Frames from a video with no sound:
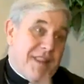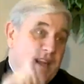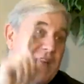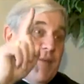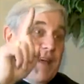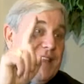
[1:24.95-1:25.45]

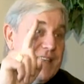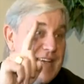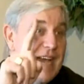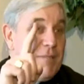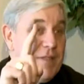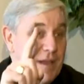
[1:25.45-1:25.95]
Think about the
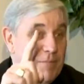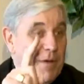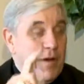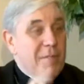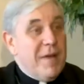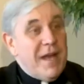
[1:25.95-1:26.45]
top of that
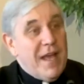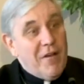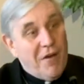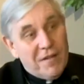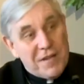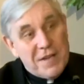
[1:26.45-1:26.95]
pyramid and
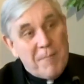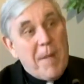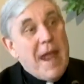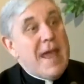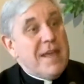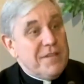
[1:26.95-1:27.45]
all the
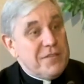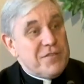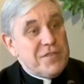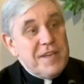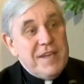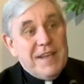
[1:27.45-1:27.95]

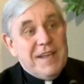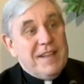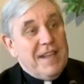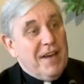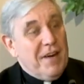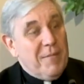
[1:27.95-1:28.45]
demands
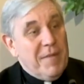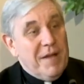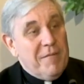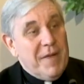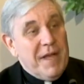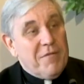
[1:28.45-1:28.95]
that are
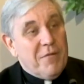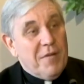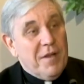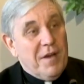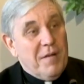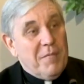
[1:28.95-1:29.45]
made for
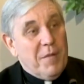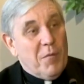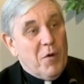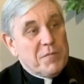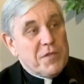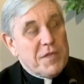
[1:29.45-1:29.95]
the, the Pope's